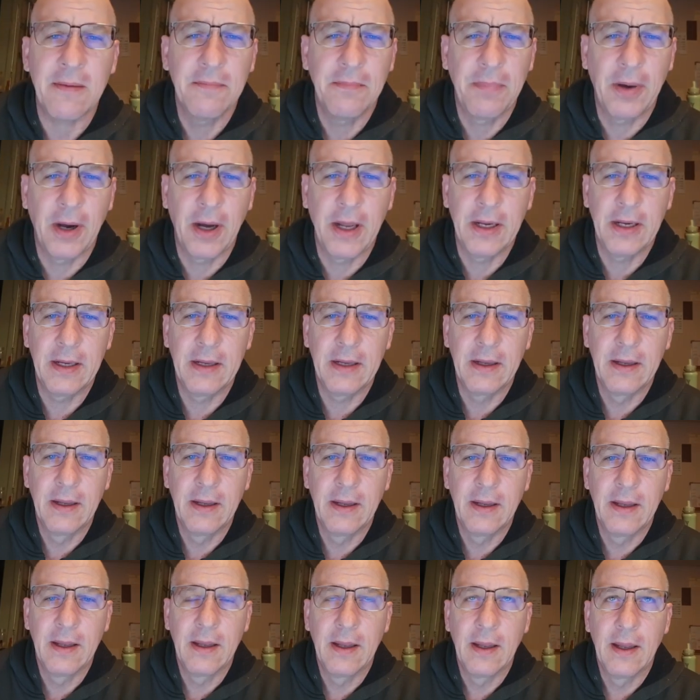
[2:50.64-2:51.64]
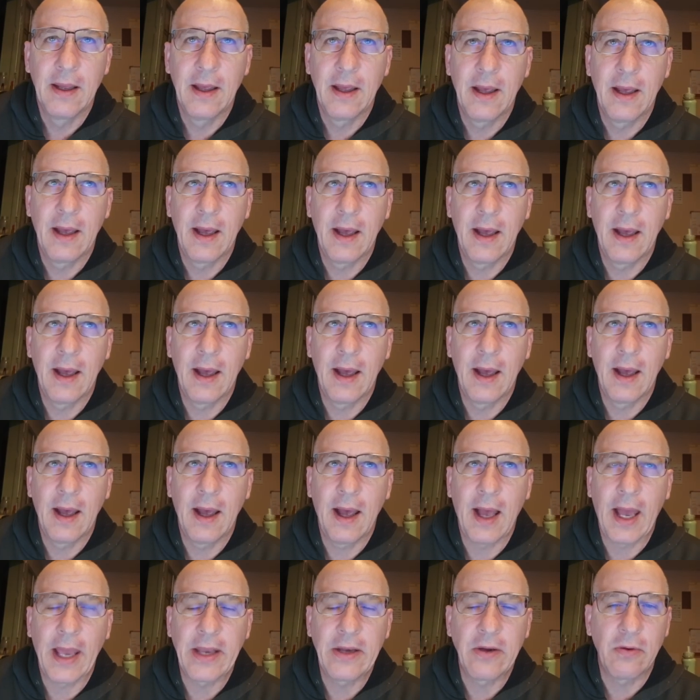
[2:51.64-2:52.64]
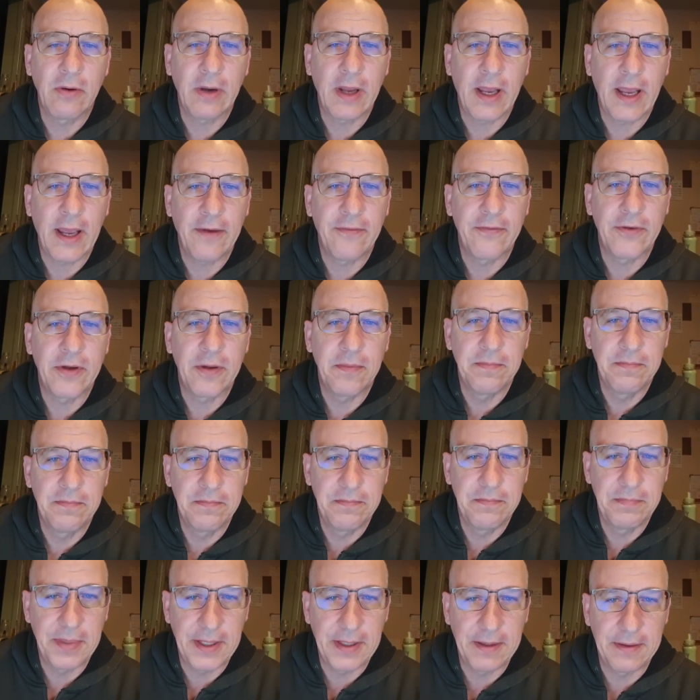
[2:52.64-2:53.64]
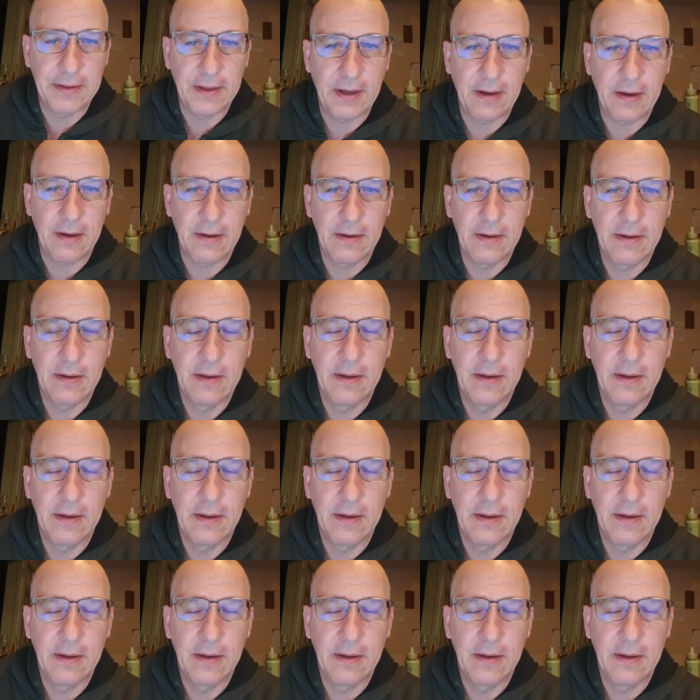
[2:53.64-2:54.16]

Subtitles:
But I don't have to be there.